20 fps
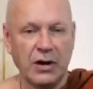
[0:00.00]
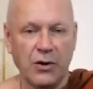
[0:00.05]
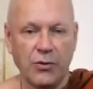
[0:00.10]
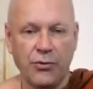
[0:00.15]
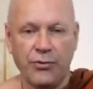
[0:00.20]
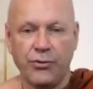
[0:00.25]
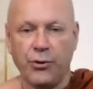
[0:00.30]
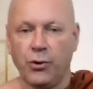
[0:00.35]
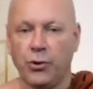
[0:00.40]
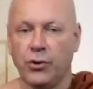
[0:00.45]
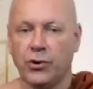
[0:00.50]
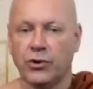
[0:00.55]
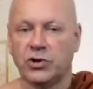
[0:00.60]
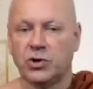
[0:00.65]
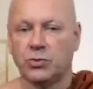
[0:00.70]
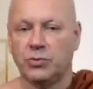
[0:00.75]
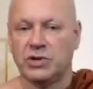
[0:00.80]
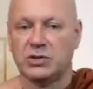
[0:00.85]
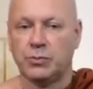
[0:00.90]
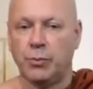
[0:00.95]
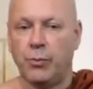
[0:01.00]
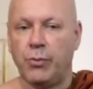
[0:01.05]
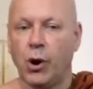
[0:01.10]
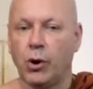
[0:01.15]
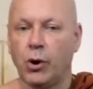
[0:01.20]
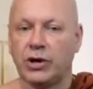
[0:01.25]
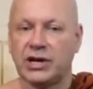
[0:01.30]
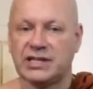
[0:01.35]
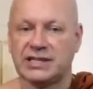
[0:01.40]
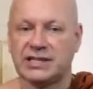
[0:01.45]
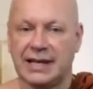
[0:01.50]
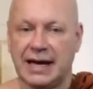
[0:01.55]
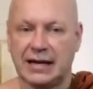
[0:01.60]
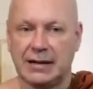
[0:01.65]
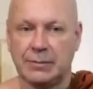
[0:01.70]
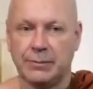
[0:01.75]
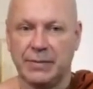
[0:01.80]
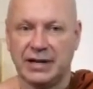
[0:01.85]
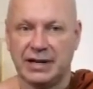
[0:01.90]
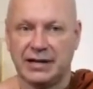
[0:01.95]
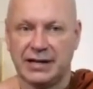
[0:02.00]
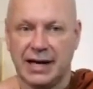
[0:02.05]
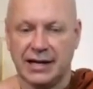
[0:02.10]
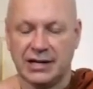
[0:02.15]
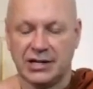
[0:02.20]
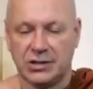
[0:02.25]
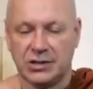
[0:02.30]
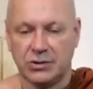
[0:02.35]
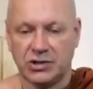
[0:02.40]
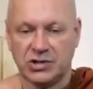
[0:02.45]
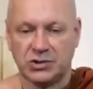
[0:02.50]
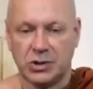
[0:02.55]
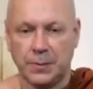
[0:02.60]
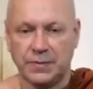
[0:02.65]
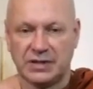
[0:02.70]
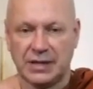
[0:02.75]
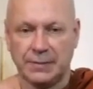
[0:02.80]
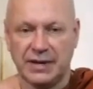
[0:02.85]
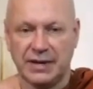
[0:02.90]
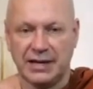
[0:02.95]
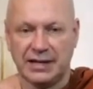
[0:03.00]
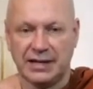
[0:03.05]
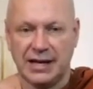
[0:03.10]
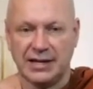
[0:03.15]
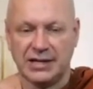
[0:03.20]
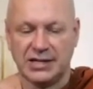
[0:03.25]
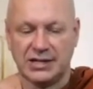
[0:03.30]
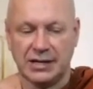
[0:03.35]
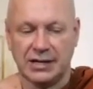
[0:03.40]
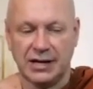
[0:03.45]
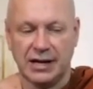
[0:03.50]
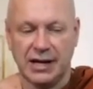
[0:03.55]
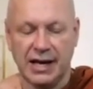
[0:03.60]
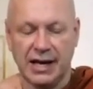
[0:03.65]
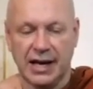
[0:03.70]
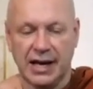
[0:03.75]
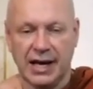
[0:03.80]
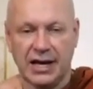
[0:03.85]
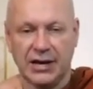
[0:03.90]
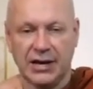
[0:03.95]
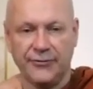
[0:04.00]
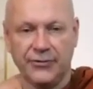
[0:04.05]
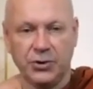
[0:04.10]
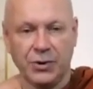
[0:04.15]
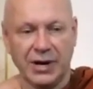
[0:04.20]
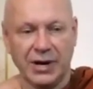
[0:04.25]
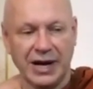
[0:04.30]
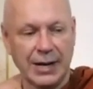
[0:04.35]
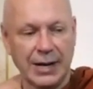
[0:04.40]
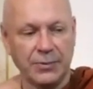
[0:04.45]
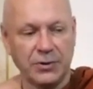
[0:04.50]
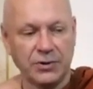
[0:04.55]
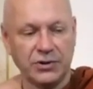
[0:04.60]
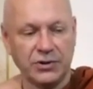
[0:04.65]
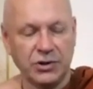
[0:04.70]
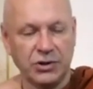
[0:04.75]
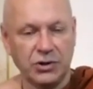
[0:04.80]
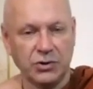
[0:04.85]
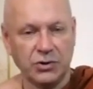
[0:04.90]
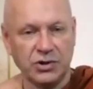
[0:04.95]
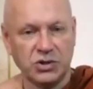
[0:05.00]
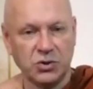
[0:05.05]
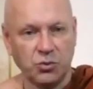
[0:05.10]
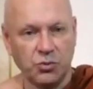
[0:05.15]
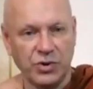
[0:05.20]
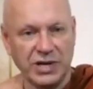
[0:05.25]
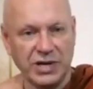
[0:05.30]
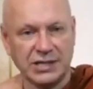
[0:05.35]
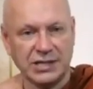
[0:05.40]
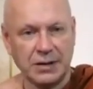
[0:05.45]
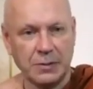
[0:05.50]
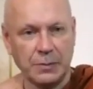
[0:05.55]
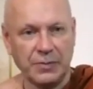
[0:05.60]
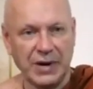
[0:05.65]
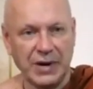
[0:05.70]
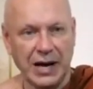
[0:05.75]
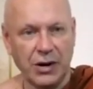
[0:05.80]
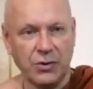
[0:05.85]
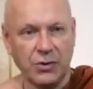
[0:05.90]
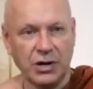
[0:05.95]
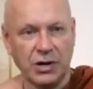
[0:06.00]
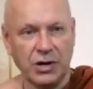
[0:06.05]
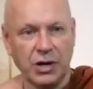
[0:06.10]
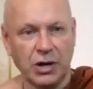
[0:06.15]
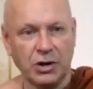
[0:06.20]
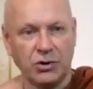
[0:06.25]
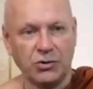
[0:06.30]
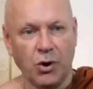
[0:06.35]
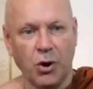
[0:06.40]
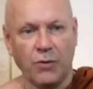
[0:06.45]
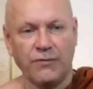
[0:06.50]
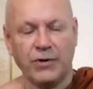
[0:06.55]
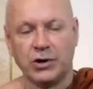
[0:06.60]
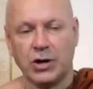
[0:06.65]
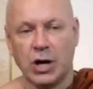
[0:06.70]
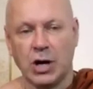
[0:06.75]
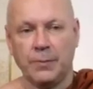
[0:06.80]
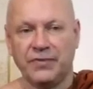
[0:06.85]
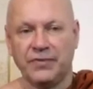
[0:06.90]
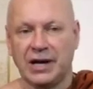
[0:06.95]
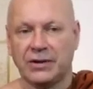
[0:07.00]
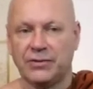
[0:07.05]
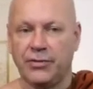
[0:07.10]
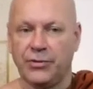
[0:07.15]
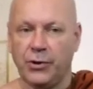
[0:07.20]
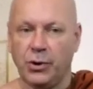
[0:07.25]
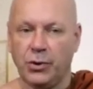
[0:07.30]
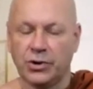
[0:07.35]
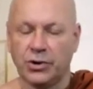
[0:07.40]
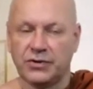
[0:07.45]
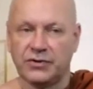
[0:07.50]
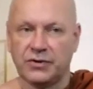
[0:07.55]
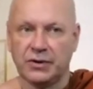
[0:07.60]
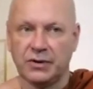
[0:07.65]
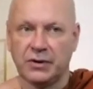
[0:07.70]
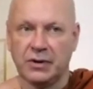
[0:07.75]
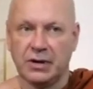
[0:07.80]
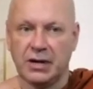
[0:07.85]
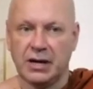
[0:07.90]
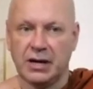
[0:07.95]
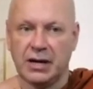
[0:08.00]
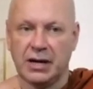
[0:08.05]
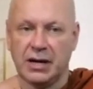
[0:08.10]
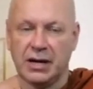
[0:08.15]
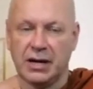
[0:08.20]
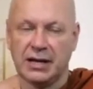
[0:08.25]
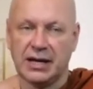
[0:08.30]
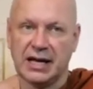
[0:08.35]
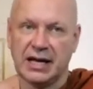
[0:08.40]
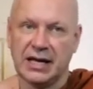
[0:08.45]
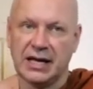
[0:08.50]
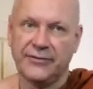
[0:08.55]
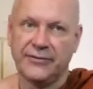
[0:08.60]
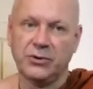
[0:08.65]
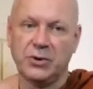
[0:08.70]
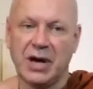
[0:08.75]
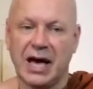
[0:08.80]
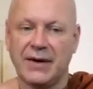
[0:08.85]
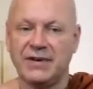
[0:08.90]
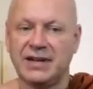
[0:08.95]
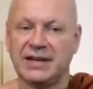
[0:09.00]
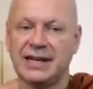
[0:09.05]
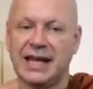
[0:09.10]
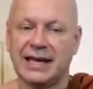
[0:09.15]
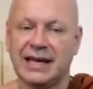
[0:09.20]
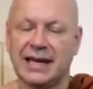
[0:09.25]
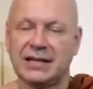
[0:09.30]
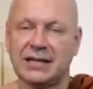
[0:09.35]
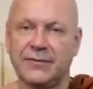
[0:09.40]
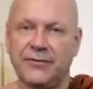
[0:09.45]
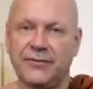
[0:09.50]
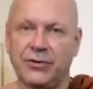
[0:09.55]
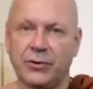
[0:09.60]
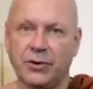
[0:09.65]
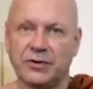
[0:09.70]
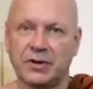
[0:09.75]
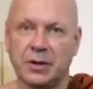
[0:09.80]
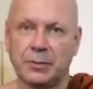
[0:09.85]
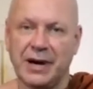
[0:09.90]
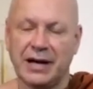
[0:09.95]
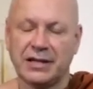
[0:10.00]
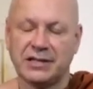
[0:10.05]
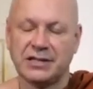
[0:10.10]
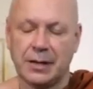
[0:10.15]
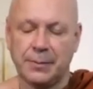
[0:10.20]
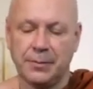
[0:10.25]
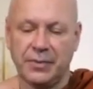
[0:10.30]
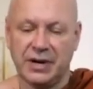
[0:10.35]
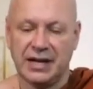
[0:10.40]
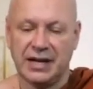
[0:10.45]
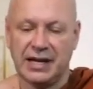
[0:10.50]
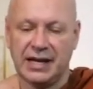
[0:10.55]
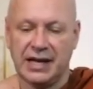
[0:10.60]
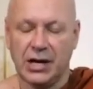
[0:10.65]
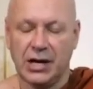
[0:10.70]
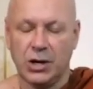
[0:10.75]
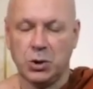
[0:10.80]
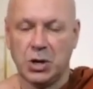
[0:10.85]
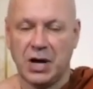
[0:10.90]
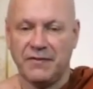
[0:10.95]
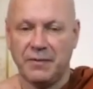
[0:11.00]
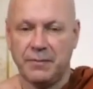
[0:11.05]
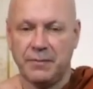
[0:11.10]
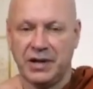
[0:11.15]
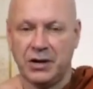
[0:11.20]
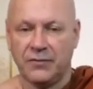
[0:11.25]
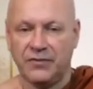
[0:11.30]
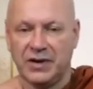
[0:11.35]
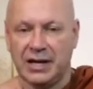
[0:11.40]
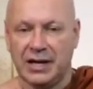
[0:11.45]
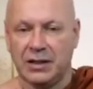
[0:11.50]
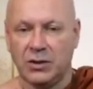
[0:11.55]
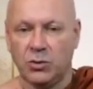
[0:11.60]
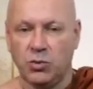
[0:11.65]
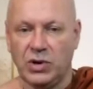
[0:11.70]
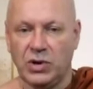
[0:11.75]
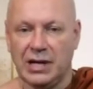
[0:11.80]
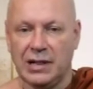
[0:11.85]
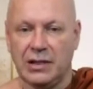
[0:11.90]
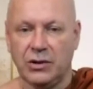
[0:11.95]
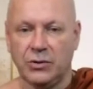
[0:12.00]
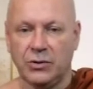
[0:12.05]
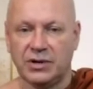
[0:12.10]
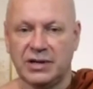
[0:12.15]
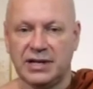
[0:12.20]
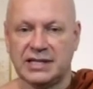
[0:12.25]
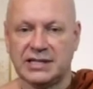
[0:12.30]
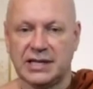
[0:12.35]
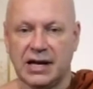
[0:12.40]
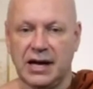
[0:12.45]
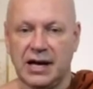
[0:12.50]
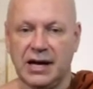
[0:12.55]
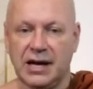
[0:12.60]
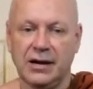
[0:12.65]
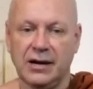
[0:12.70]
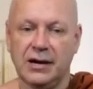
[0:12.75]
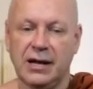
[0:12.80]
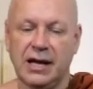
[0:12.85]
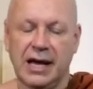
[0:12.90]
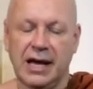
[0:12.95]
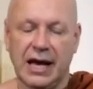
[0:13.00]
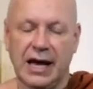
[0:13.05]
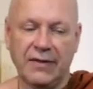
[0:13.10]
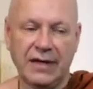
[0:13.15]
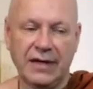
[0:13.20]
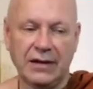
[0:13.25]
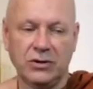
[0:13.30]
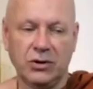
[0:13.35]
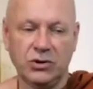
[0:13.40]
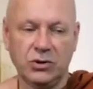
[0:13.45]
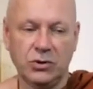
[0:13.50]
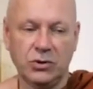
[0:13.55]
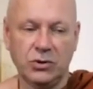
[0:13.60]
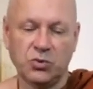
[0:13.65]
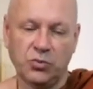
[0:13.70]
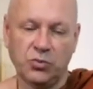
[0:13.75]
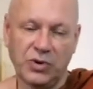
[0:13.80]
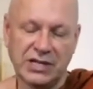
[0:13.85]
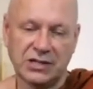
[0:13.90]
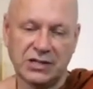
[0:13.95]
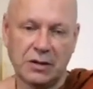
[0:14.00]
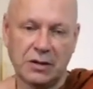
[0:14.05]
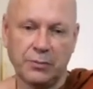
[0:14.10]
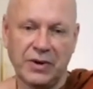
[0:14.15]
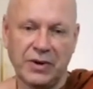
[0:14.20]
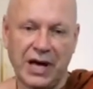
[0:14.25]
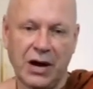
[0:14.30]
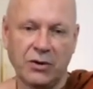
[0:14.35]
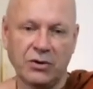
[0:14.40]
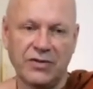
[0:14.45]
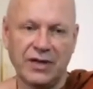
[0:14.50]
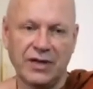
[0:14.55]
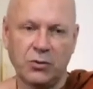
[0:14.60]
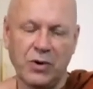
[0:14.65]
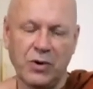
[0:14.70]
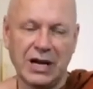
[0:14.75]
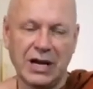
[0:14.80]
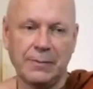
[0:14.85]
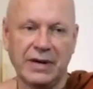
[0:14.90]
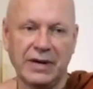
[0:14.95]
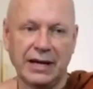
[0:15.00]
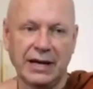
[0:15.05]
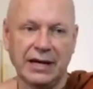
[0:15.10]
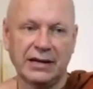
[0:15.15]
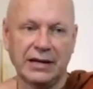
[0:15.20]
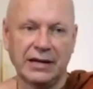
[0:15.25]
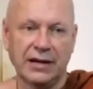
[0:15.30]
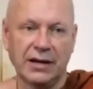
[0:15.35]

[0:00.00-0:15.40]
thought which blocks that meditation or stops the meditation, if you are able to use wisdom power to overcome that thought, if you have a negative thought about somebody, you have a bit of ill will or desire, and then you use wisdom power, you think, wait a minute,